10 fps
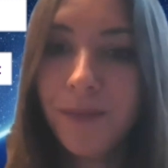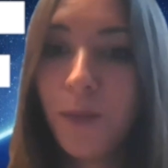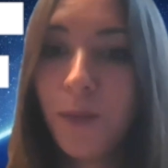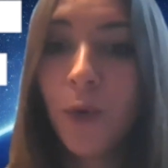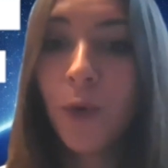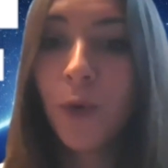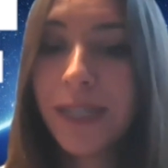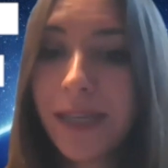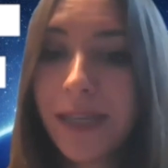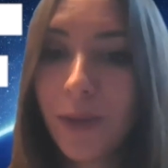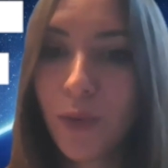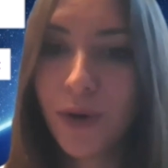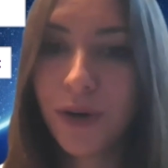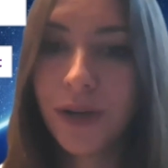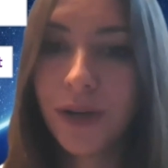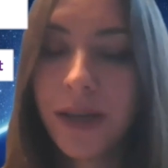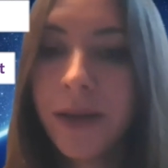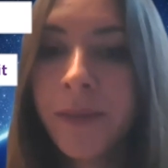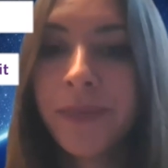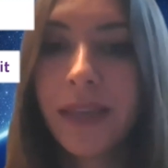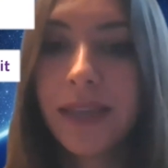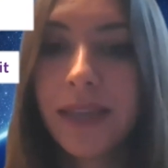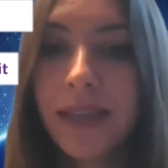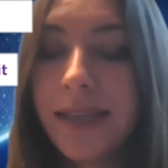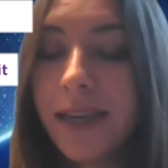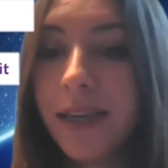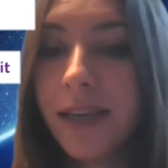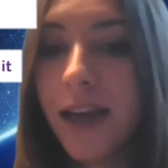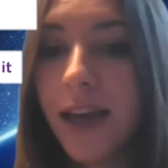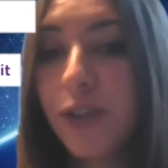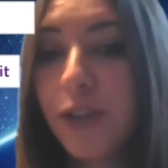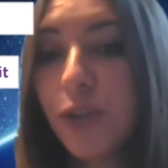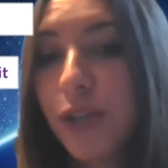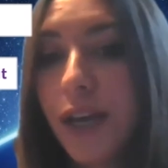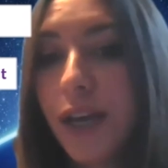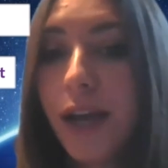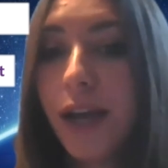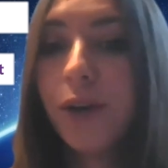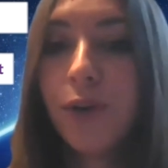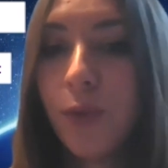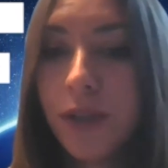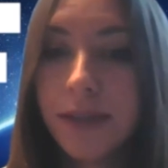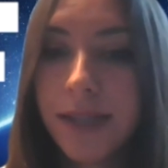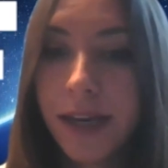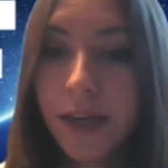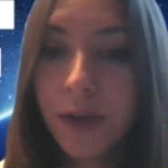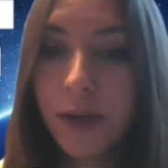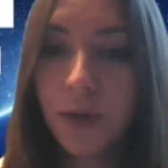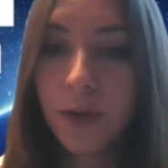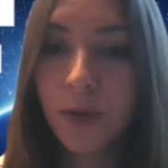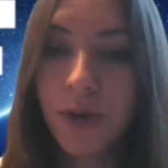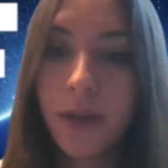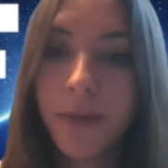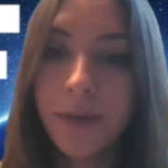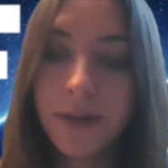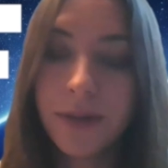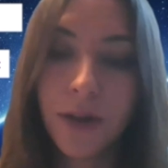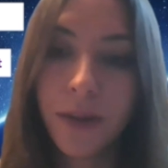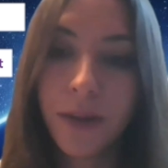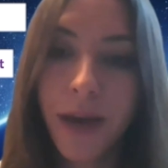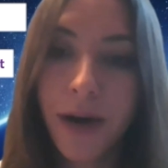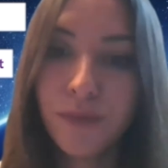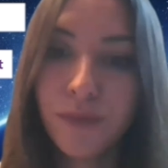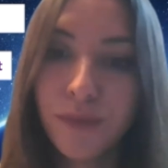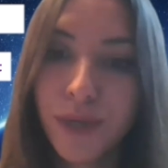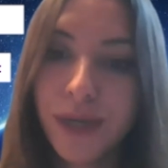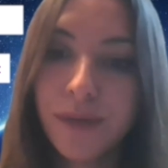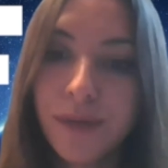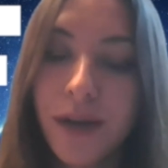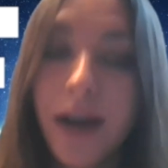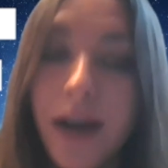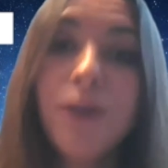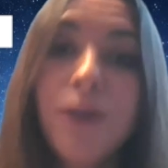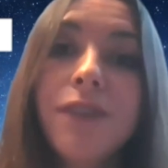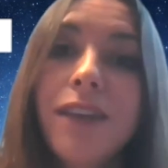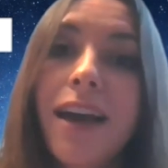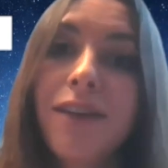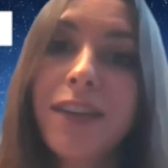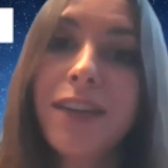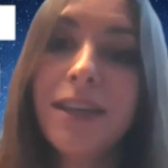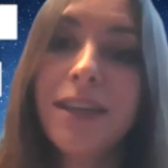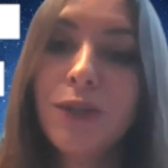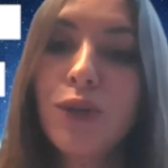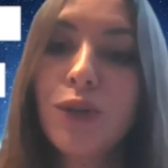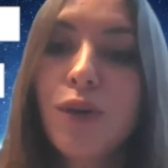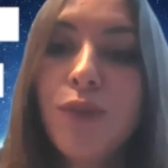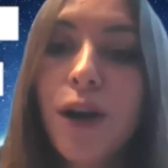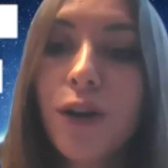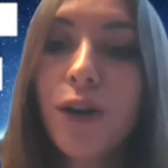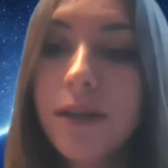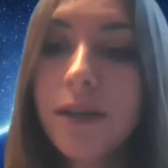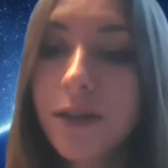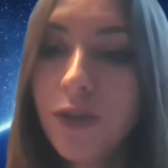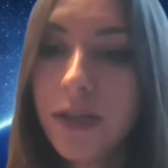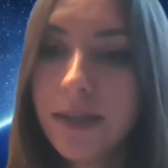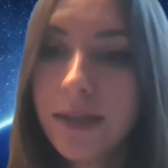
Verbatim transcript: won't say the word, and say, actually, I don't know what this diagnosis is all of, is all about, but I don't even have cancer, so I'm not going to address it